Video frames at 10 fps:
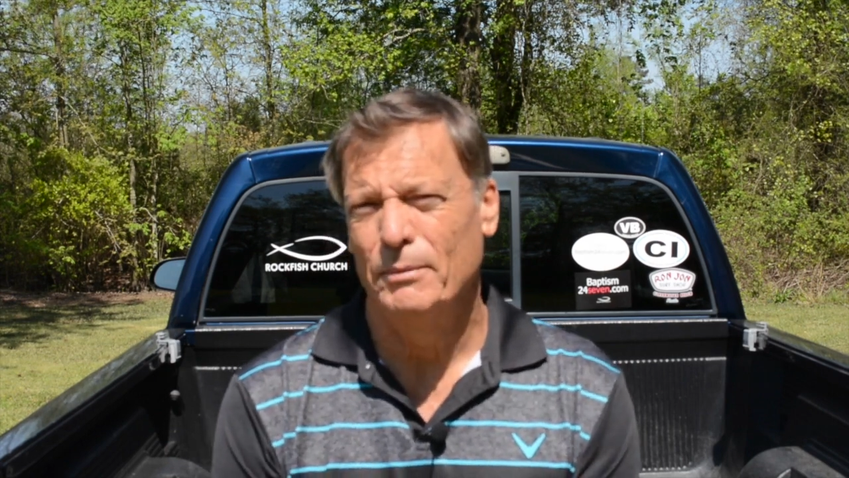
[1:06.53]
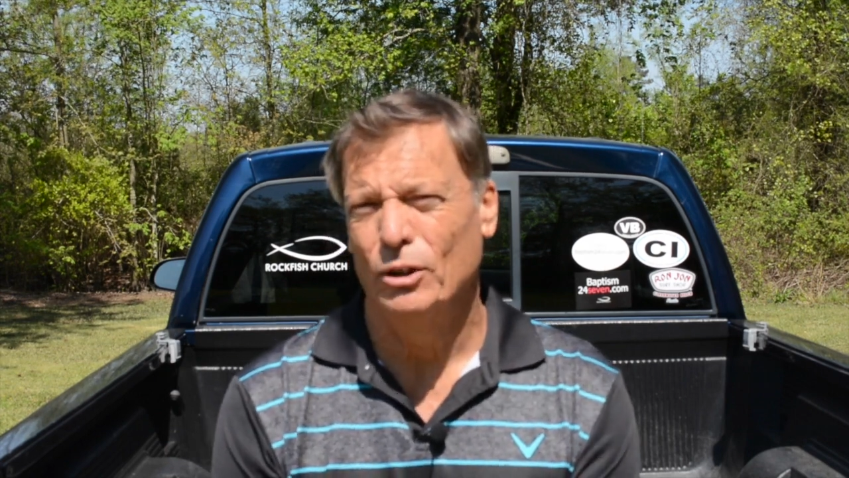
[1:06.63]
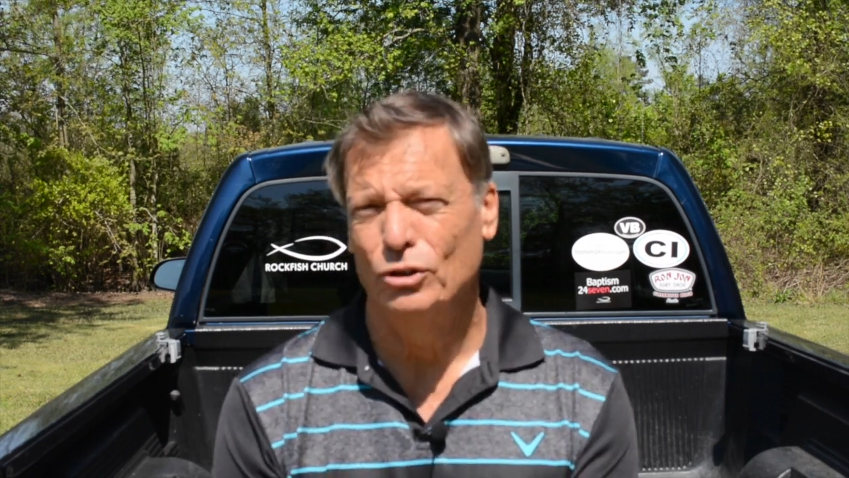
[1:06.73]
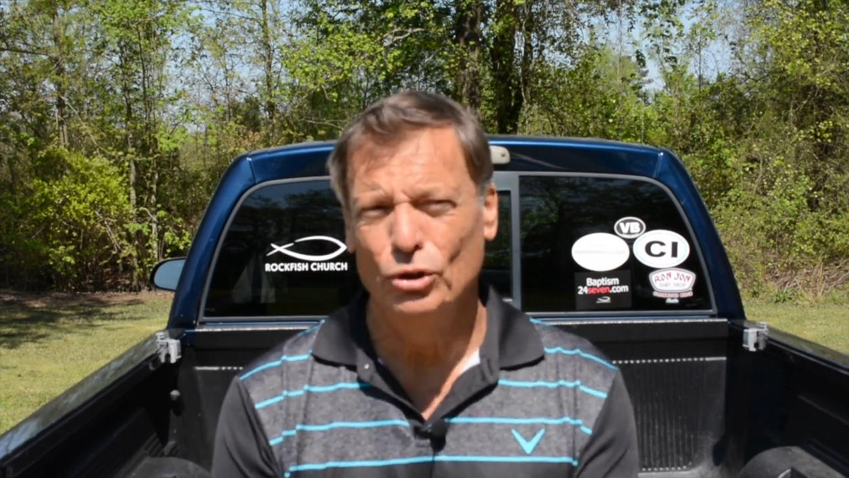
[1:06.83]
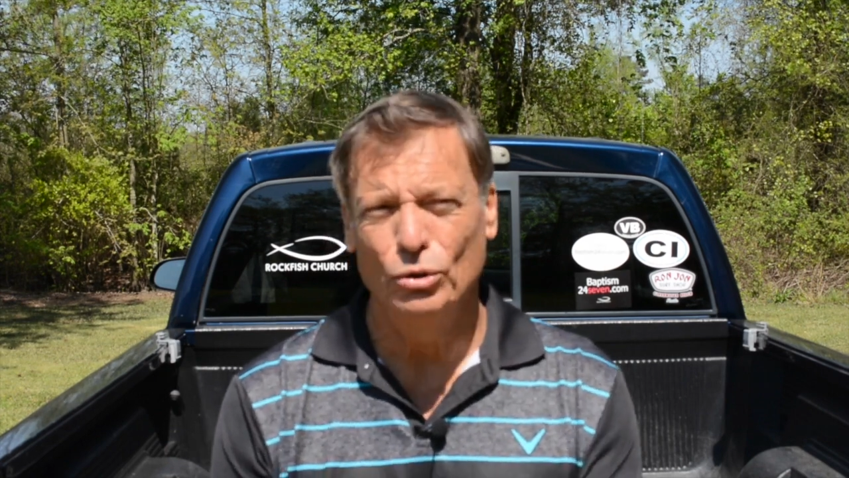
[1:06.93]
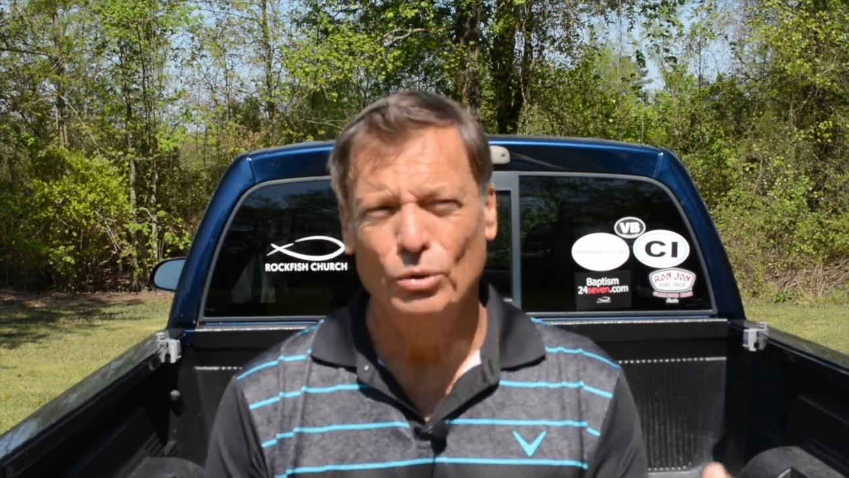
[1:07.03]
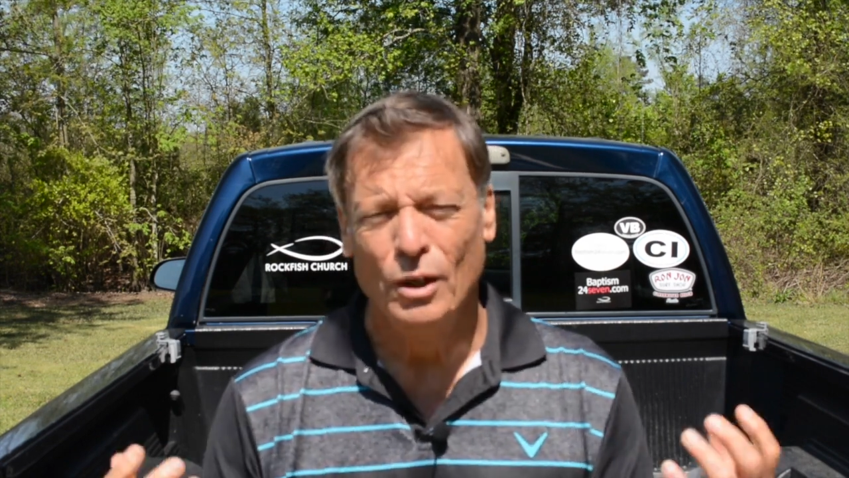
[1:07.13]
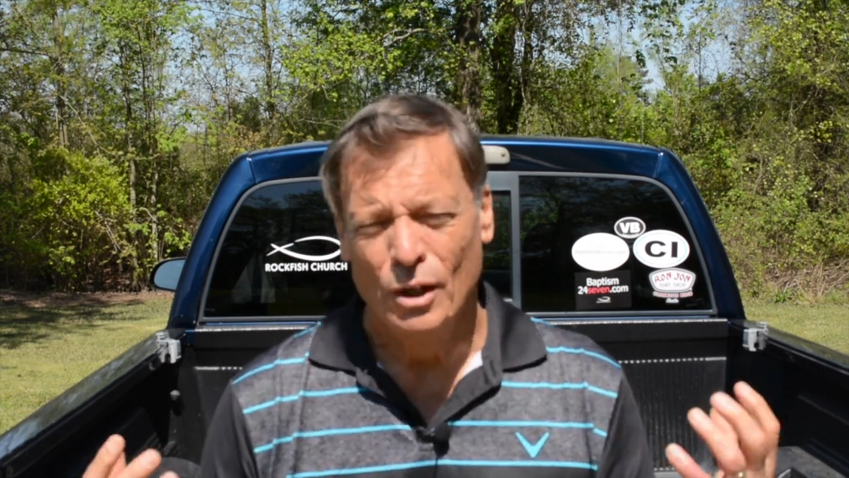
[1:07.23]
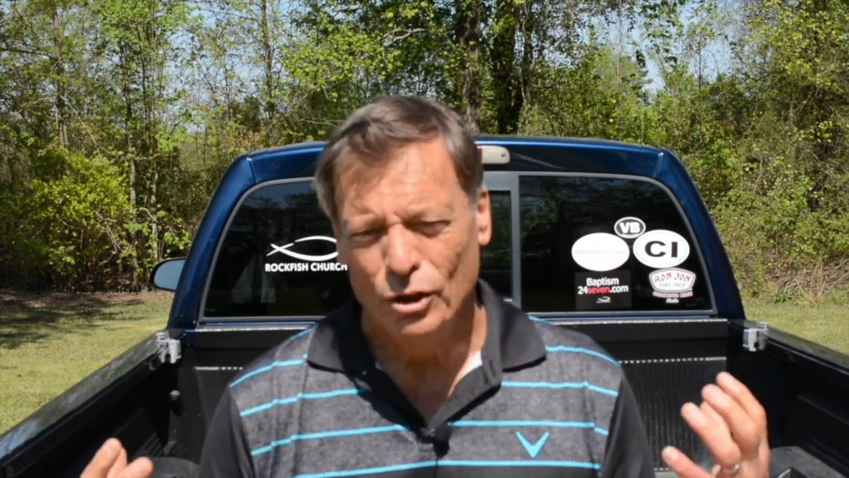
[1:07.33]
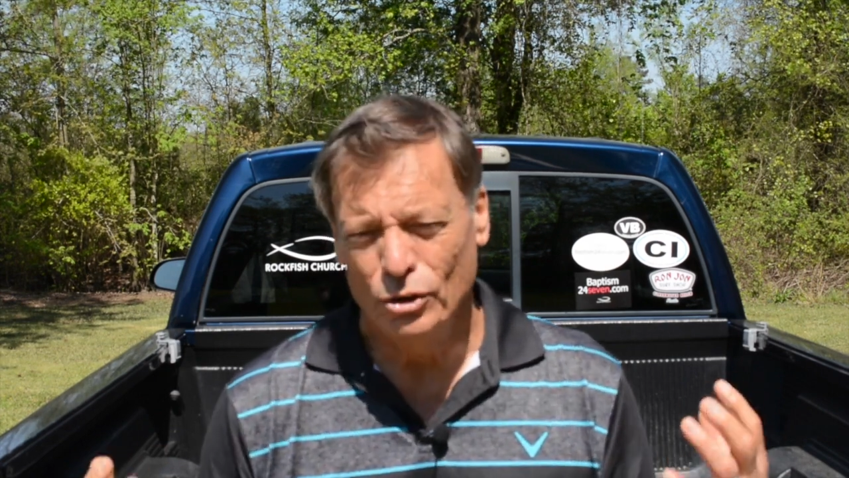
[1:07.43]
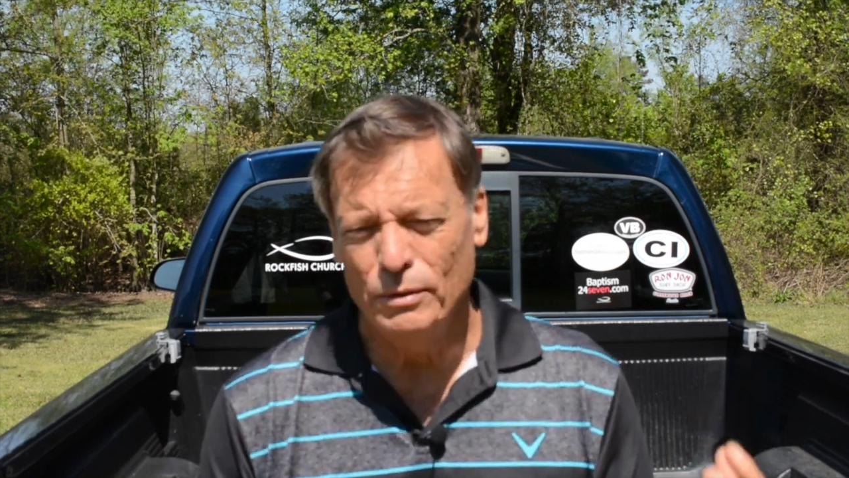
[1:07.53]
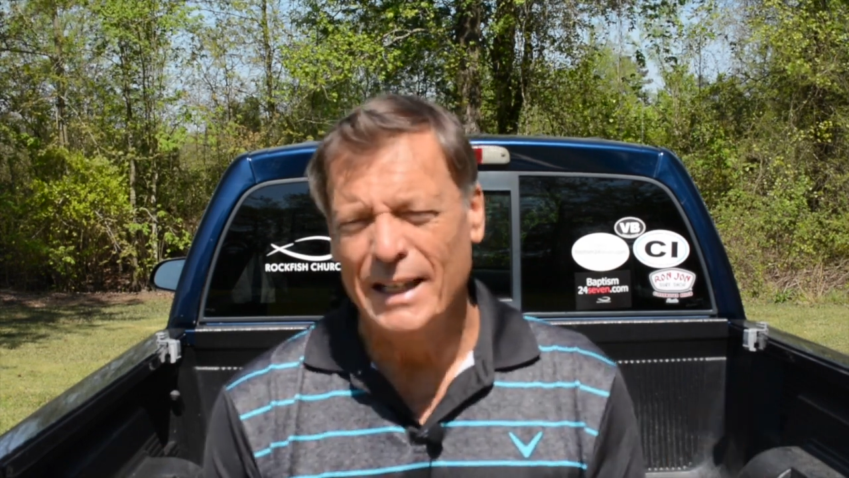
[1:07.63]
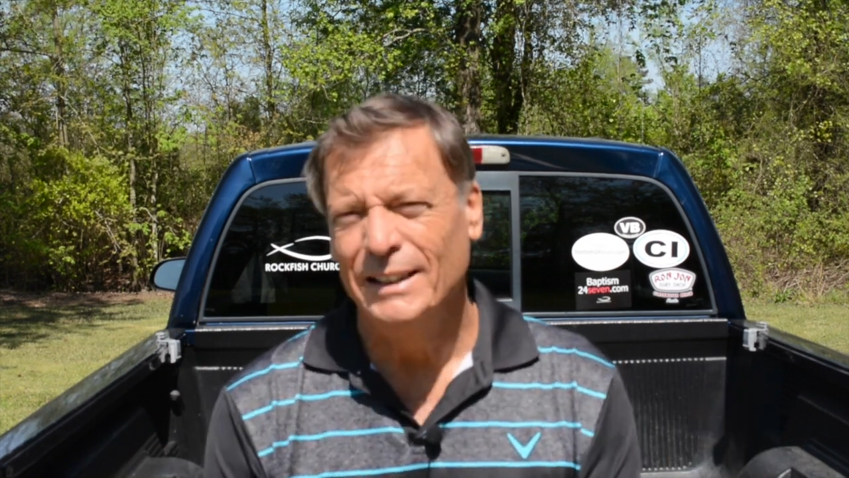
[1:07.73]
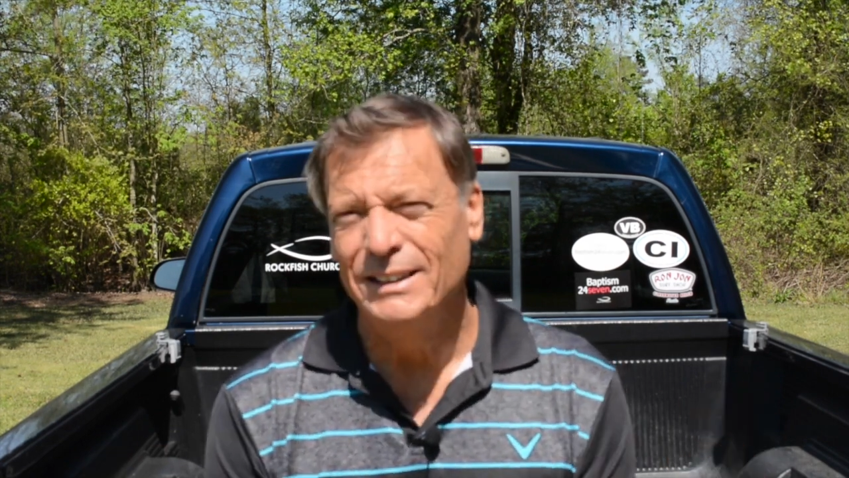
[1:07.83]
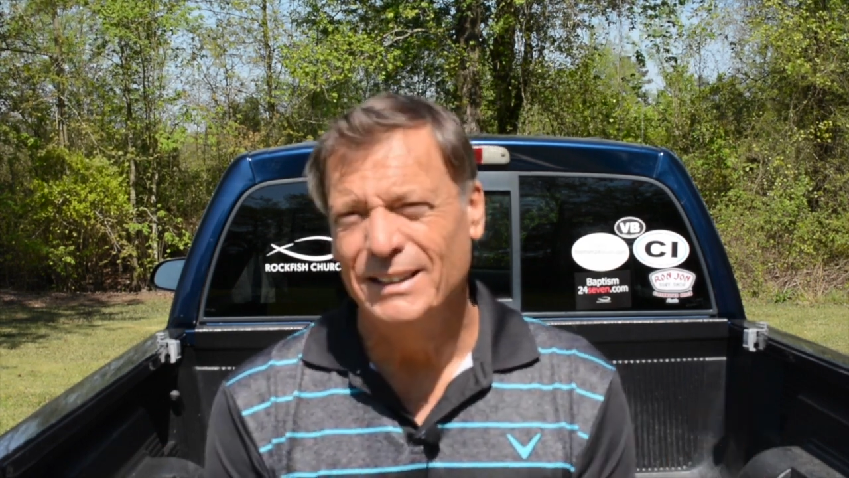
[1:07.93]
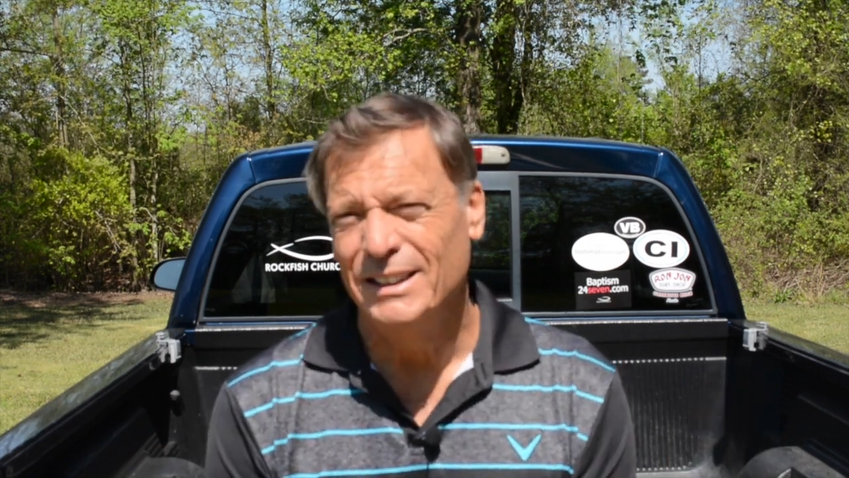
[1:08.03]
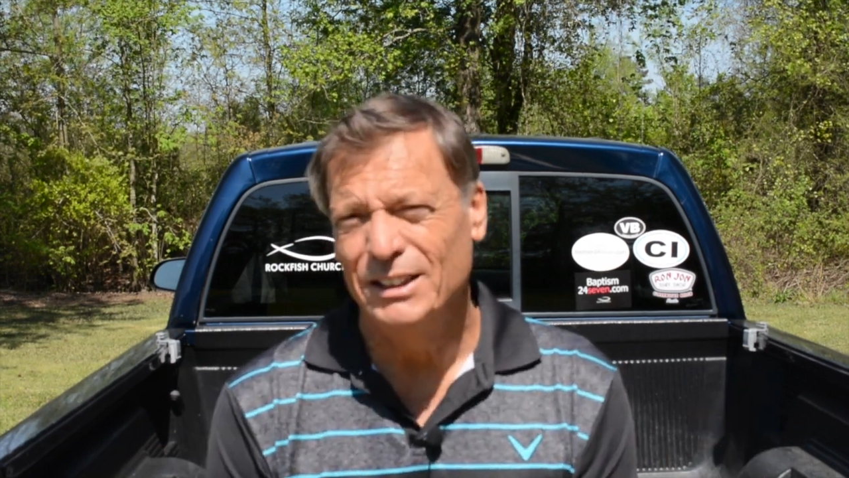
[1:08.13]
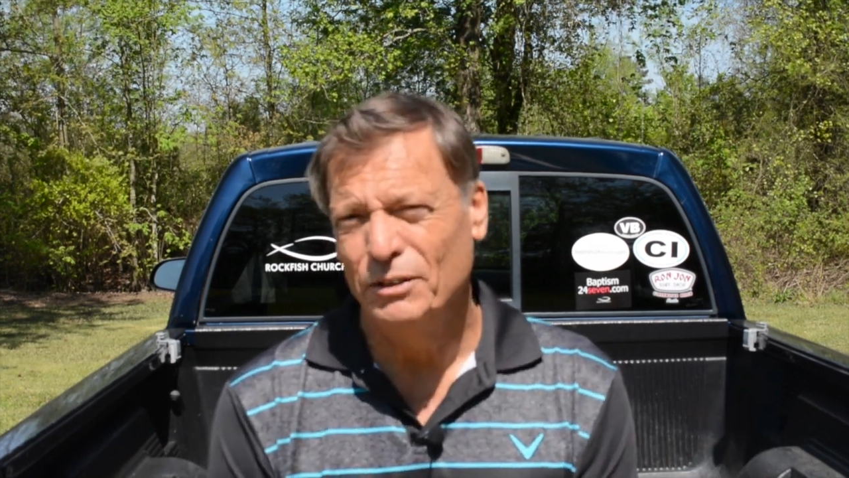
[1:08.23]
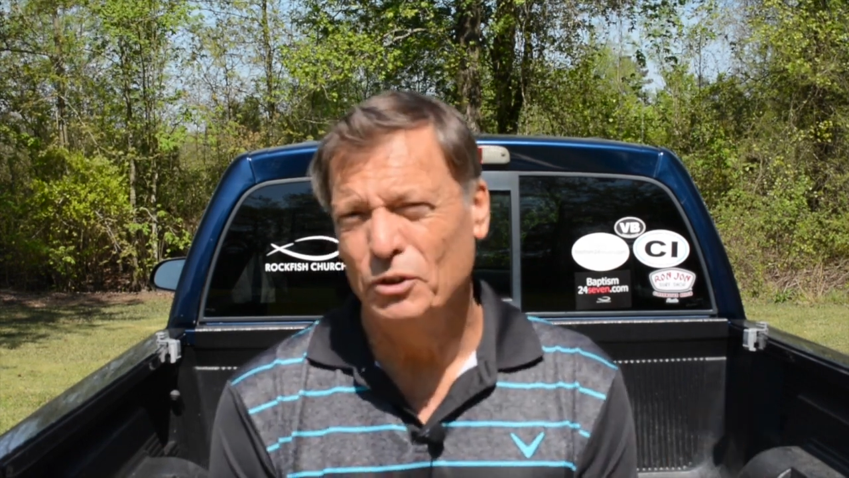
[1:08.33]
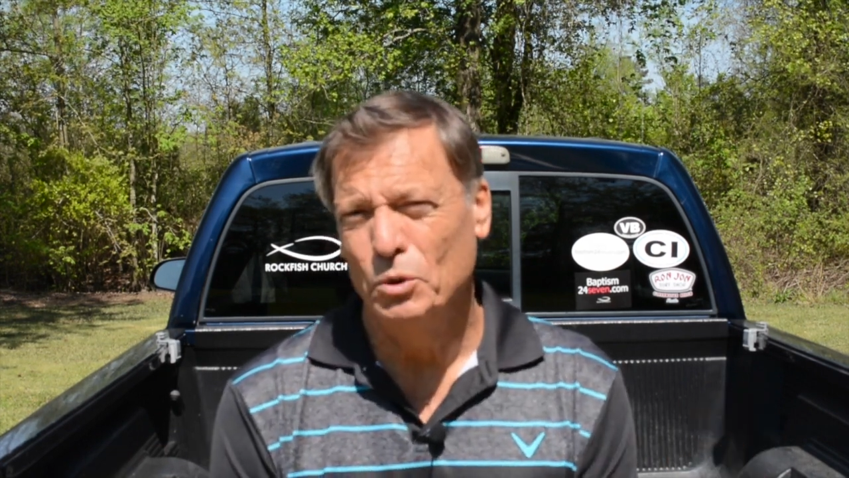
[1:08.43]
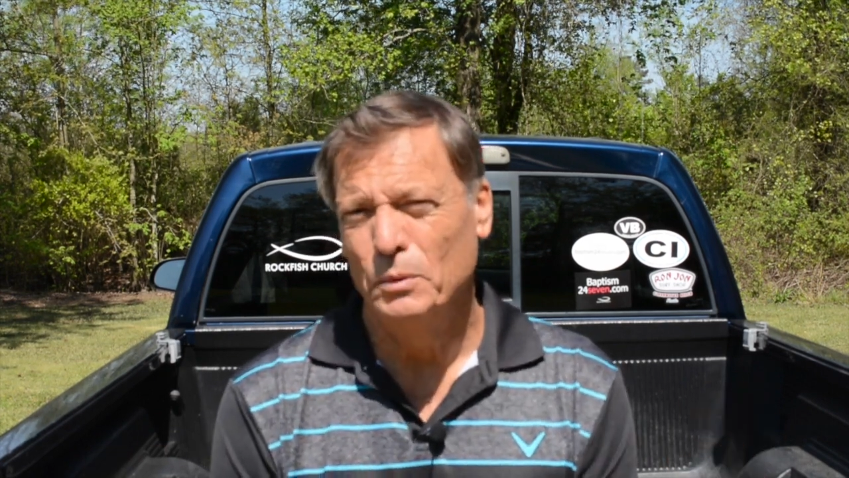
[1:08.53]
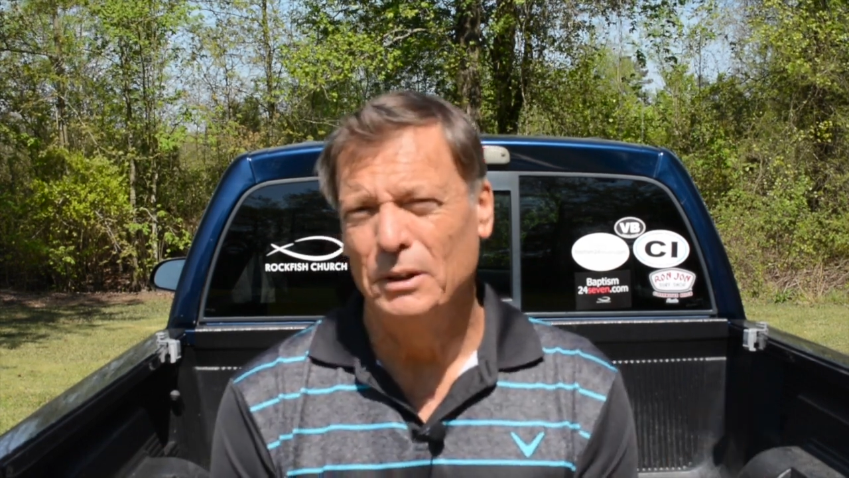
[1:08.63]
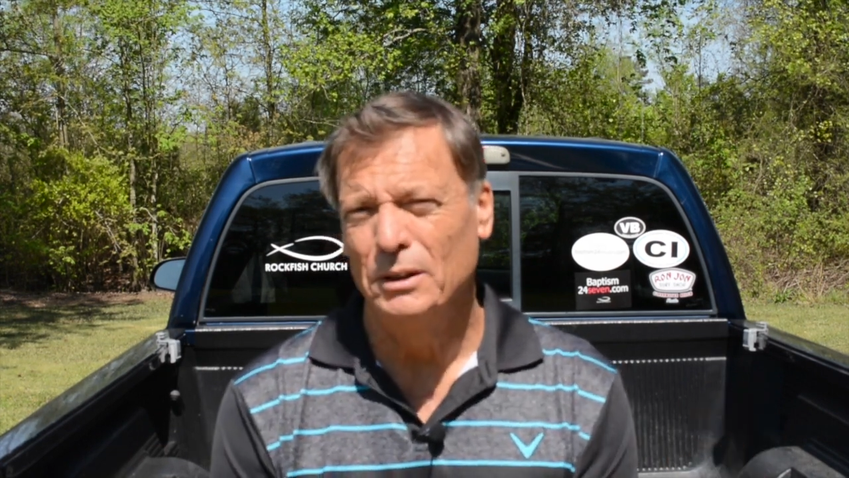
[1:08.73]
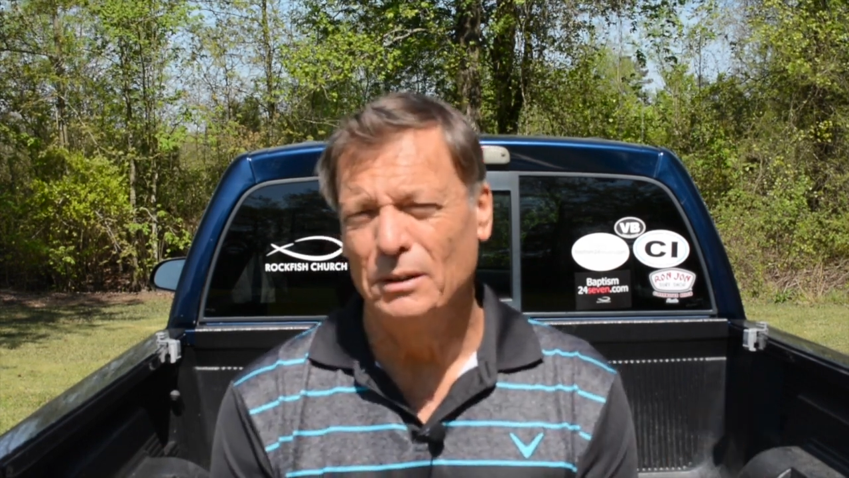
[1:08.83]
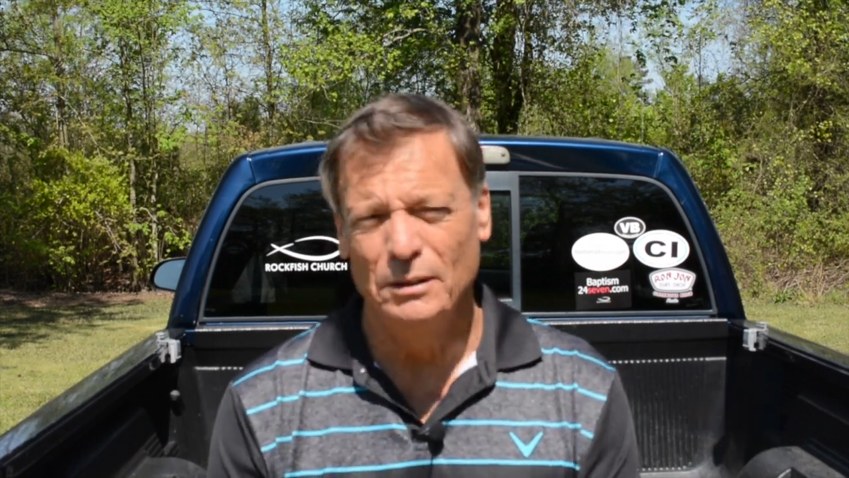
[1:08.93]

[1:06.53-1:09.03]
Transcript: There are two entities, if you will,